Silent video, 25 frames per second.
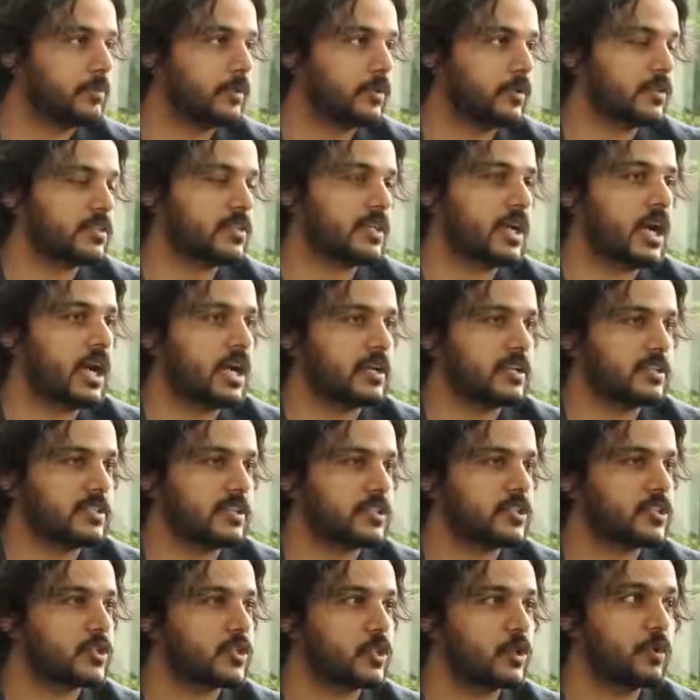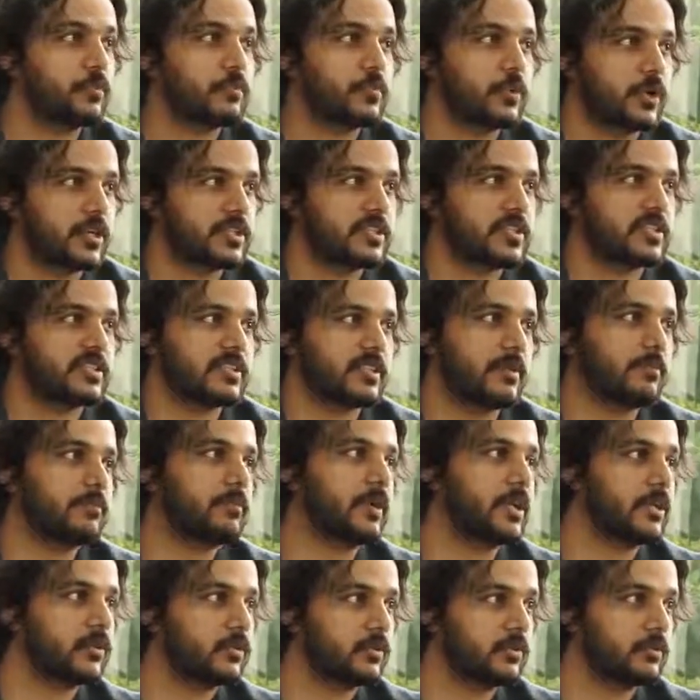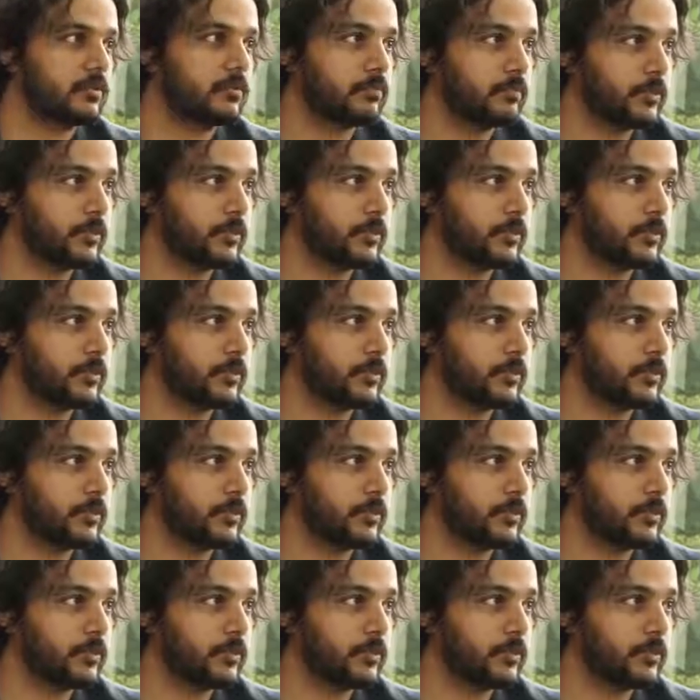because art is a slow process compared to